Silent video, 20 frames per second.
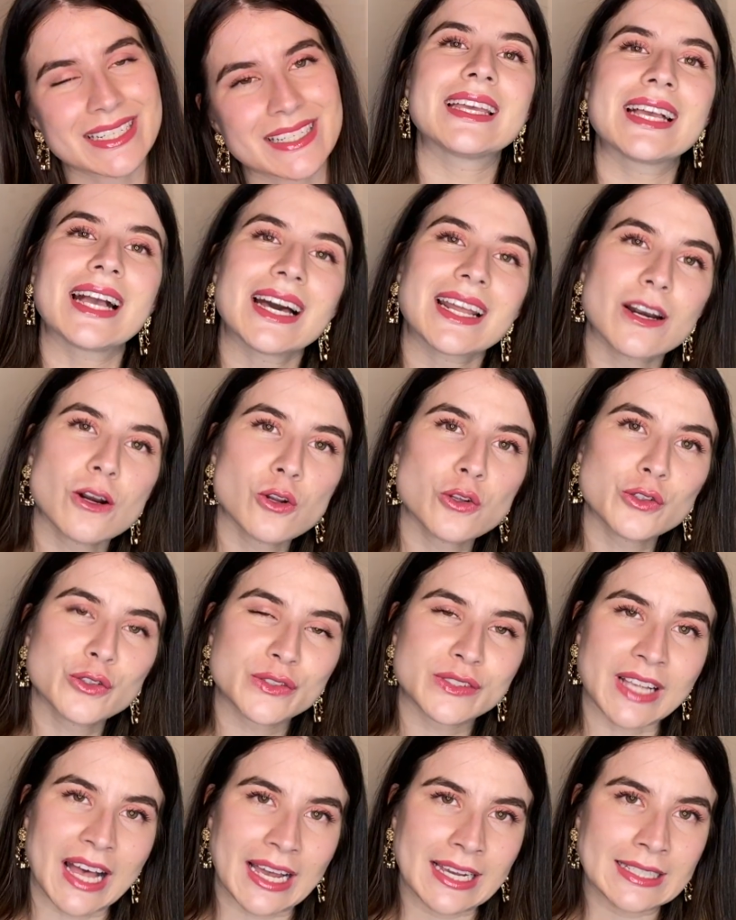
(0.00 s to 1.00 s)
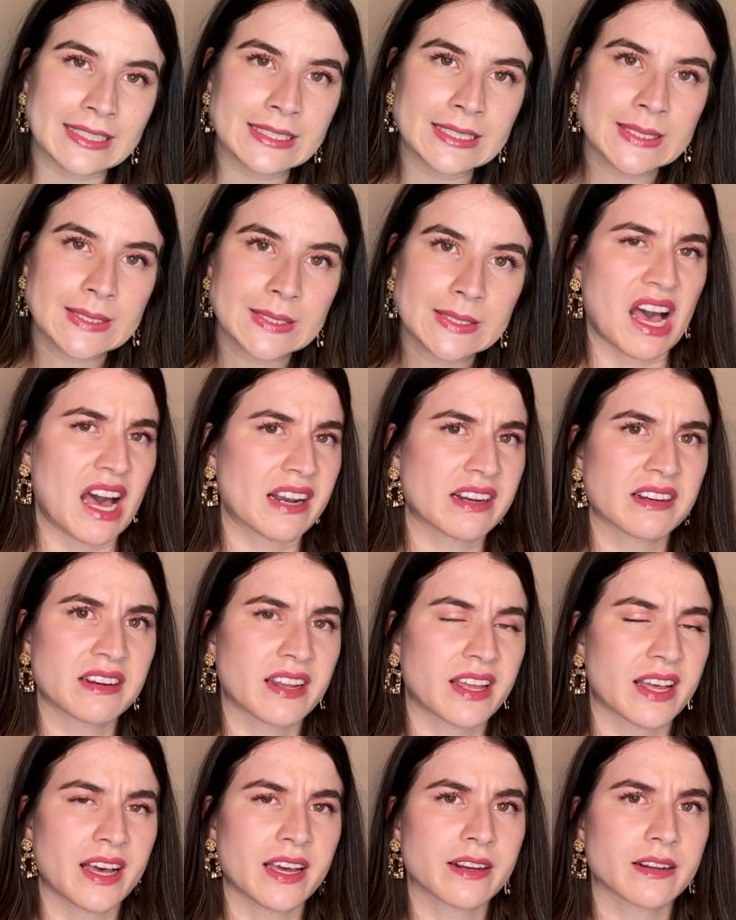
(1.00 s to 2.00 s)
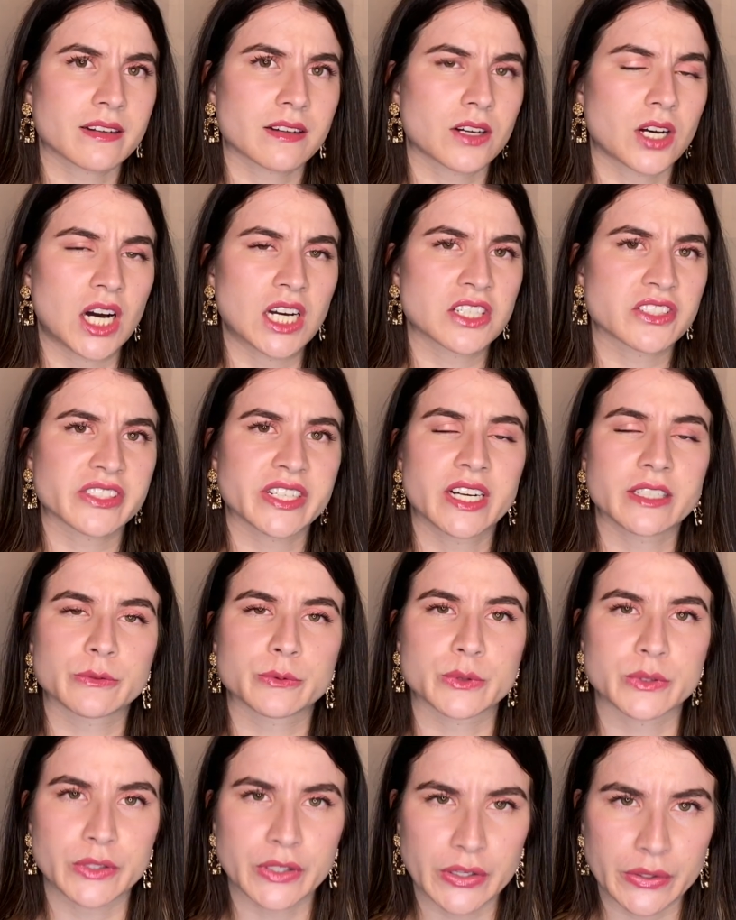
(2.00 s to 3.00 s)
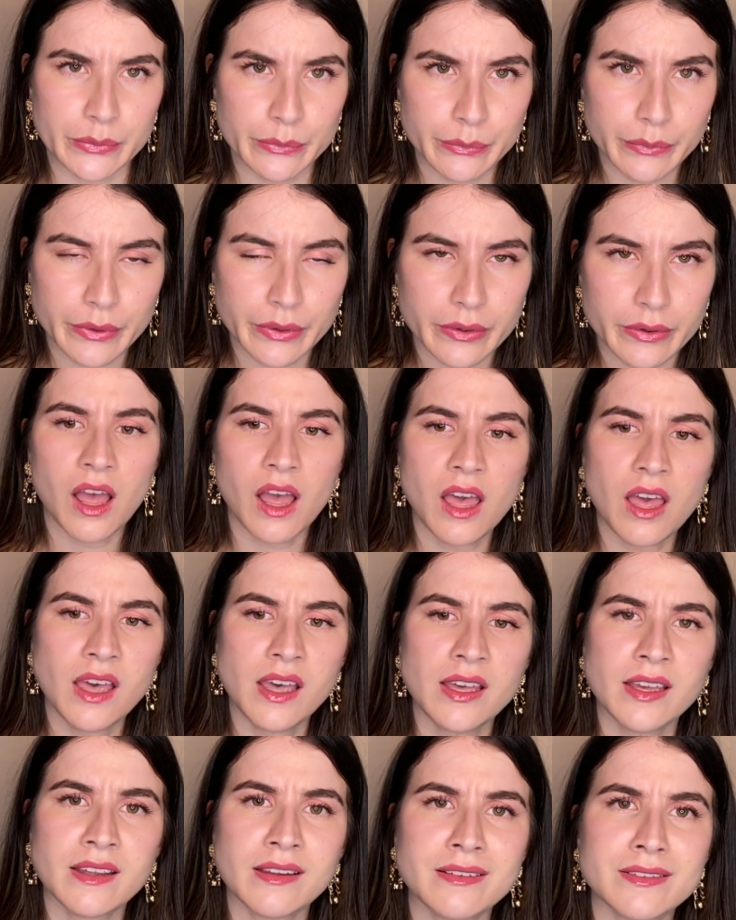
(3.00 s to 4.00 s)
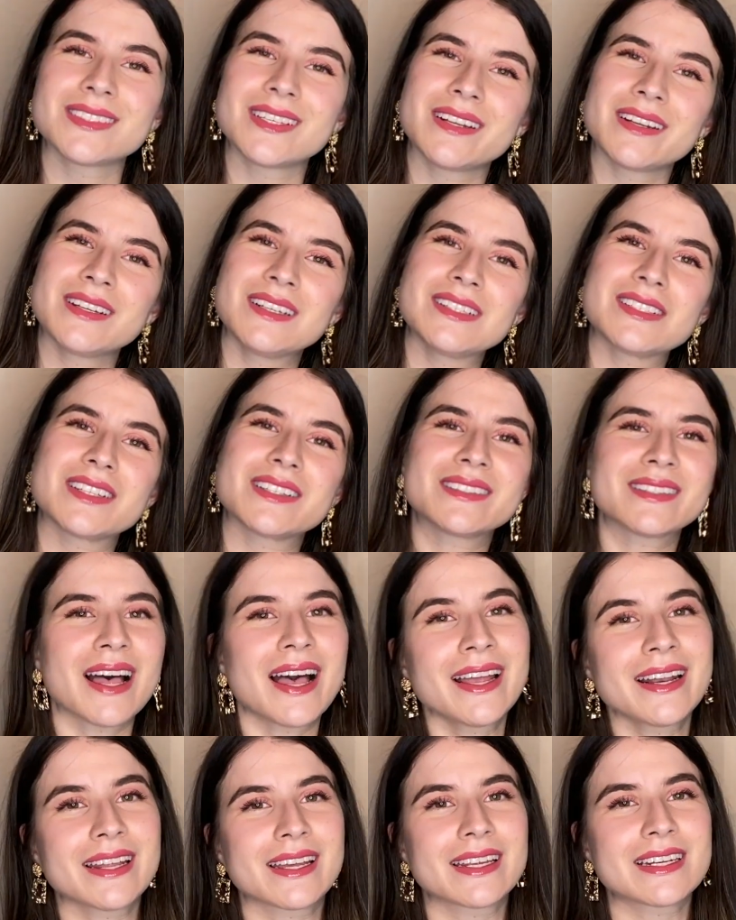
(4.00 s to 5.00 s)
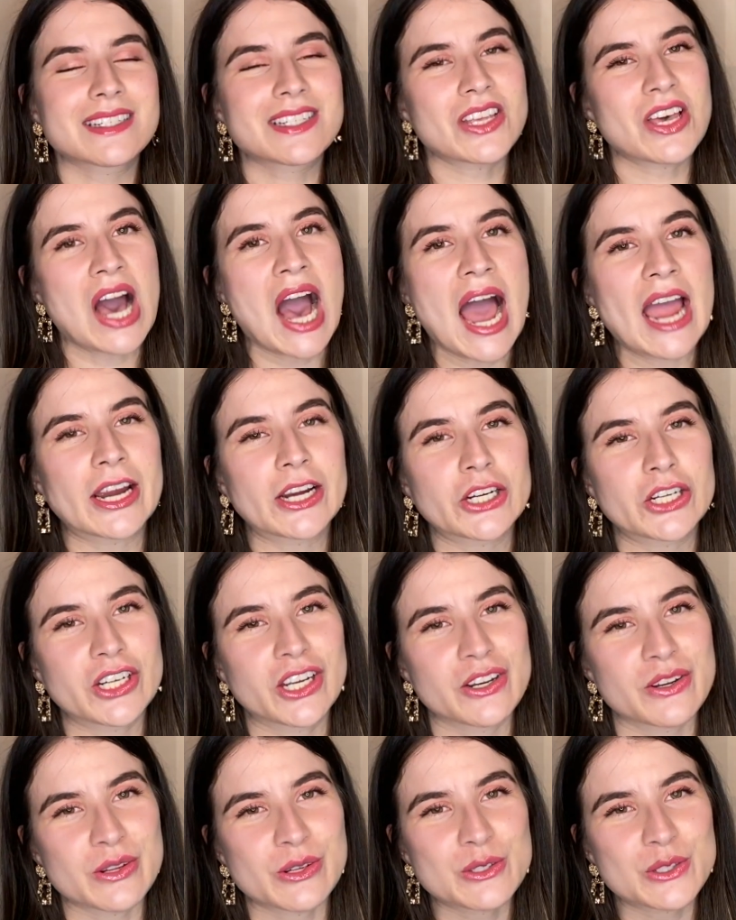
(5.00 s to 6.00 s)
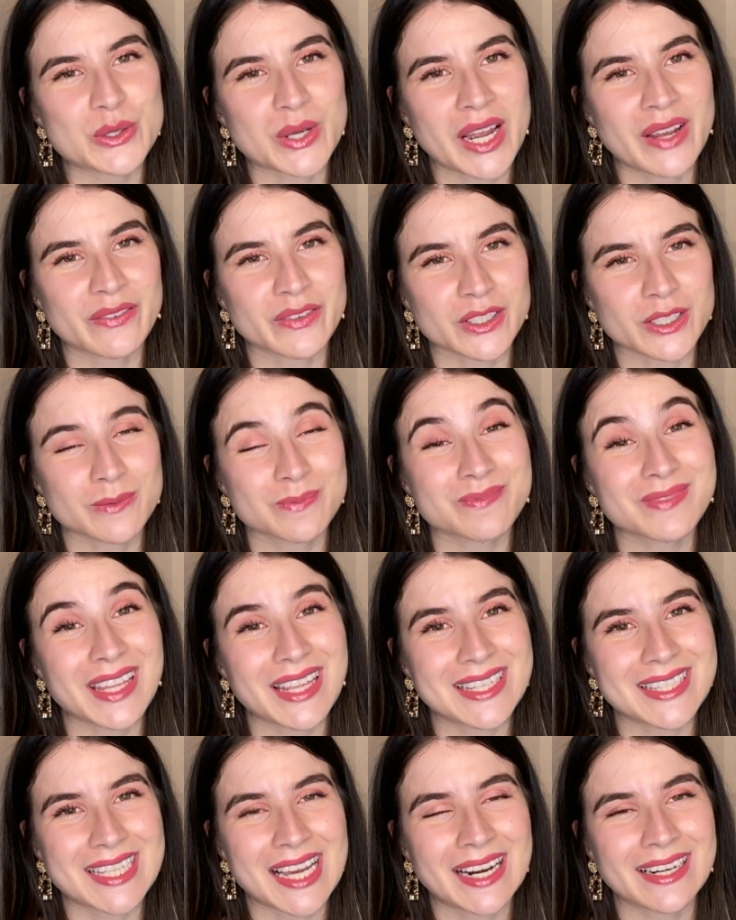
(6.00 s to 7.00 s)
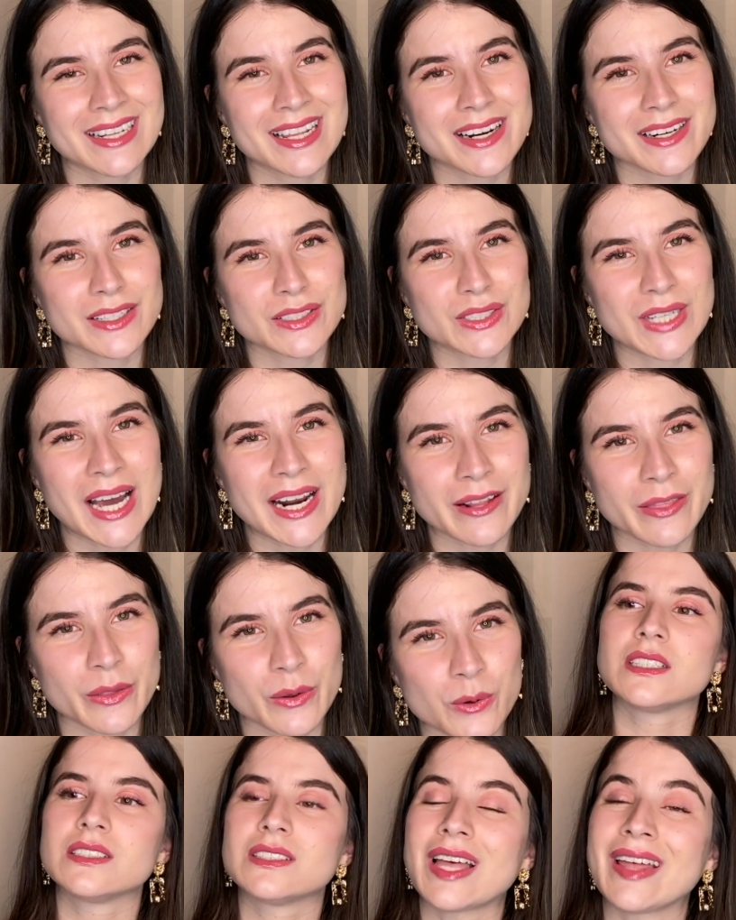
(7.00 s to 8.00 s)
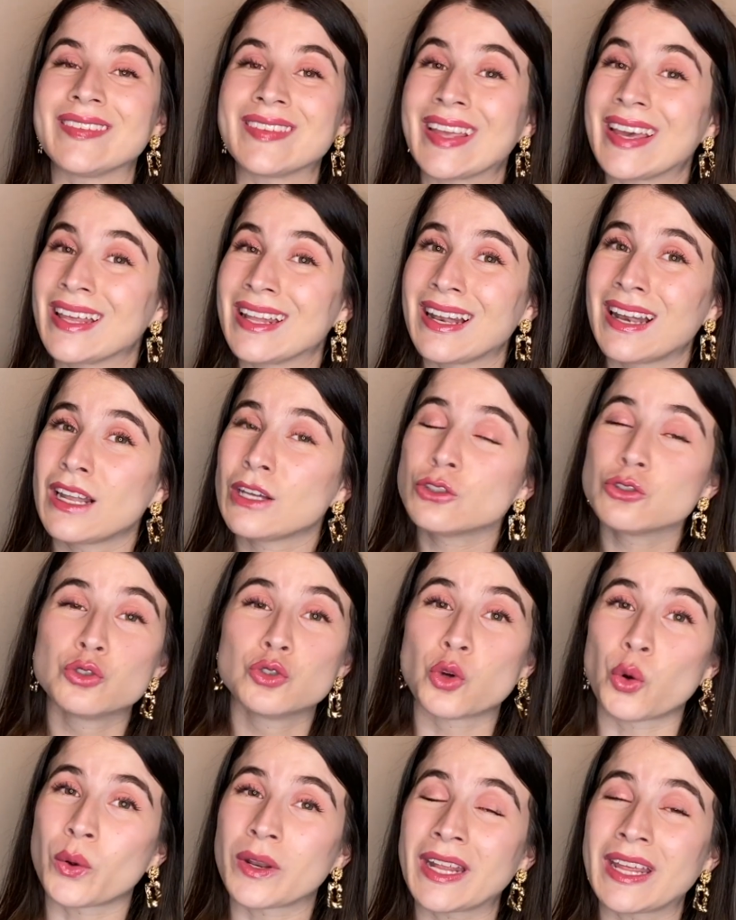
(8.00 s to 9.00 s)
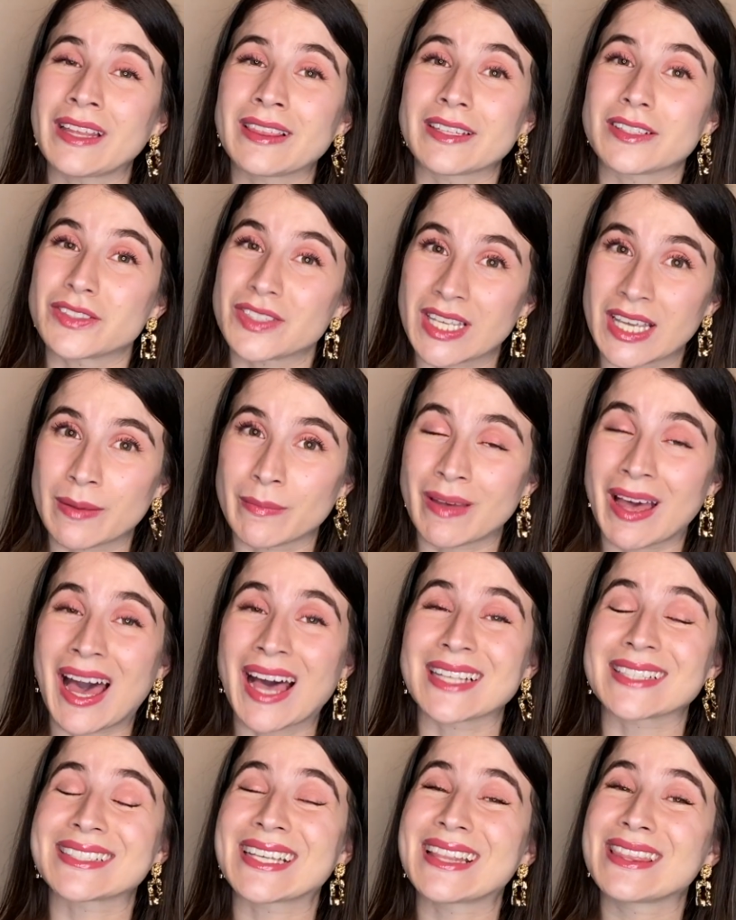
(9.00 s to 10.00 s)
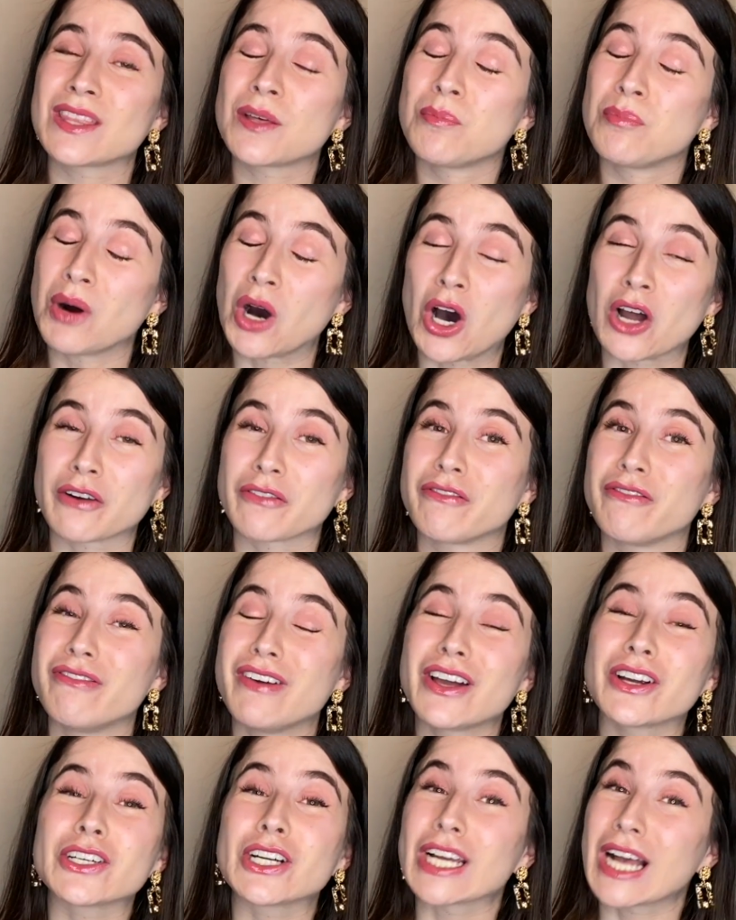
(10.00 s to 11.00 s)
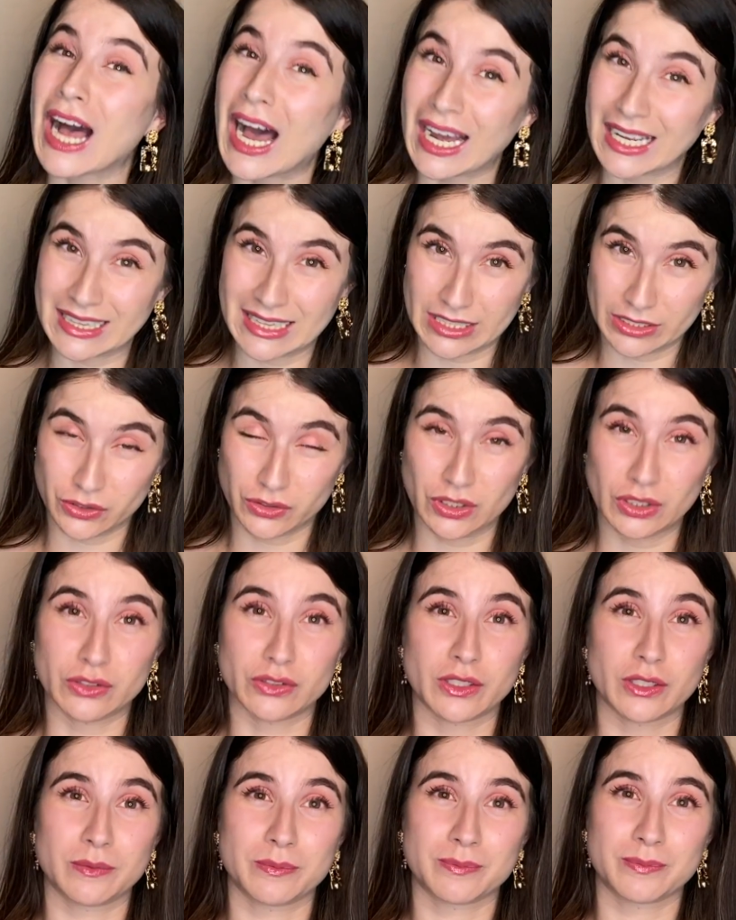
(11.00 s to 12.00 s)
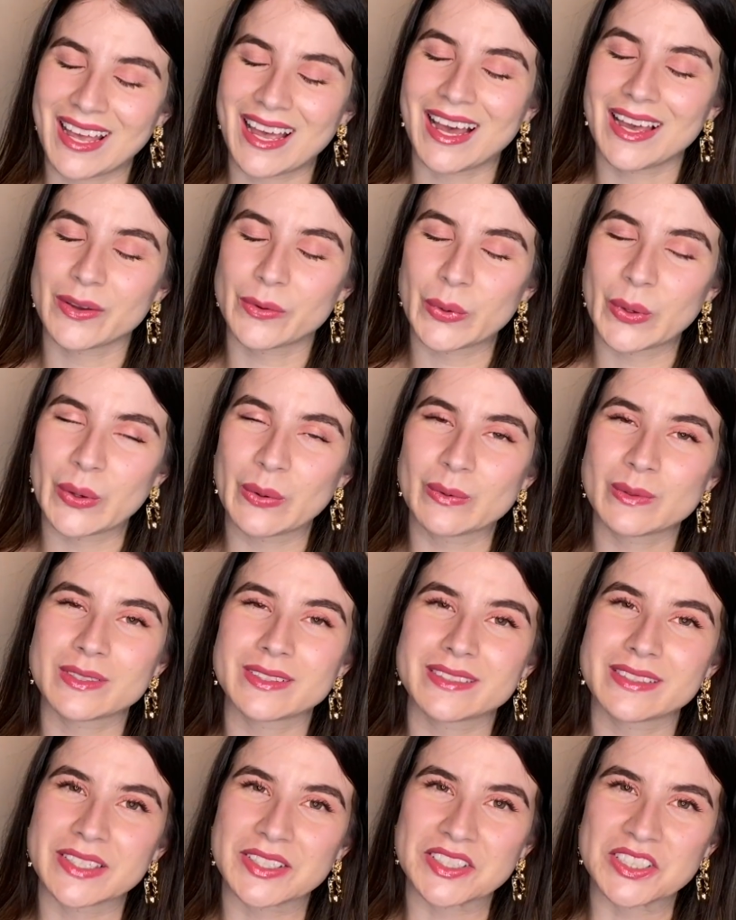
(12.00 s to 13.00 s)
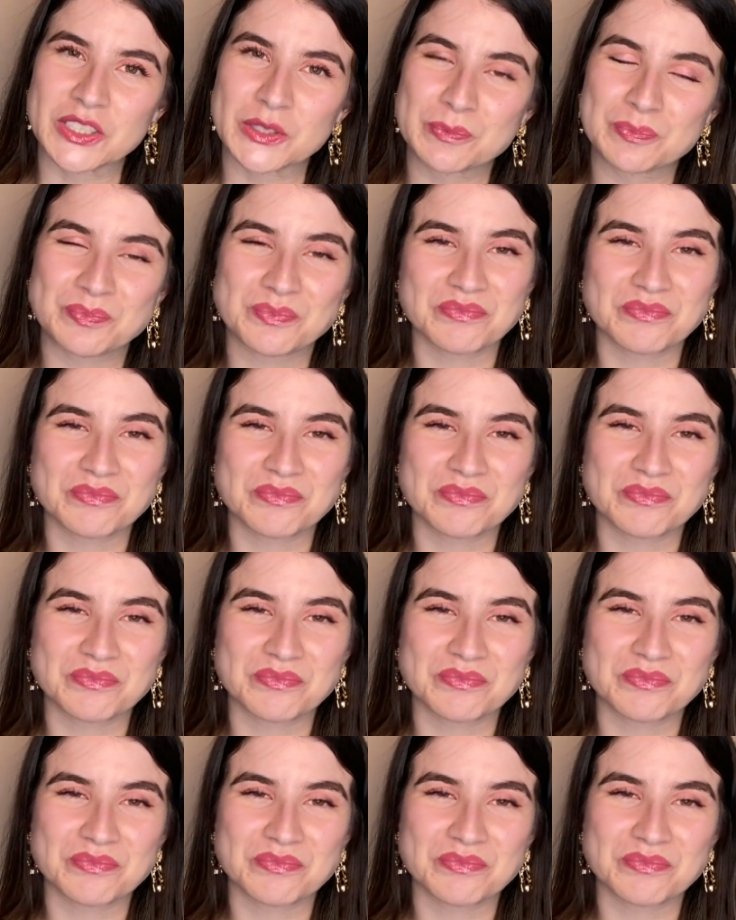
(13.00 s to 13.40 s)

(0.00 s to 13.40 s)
Carlos Sainz hadn't had a contract renewed, and Cyril decided to hire a new driver, Daniel Ricciardo. Daniel joining the team has set the bar very high this season. I quote Cyril,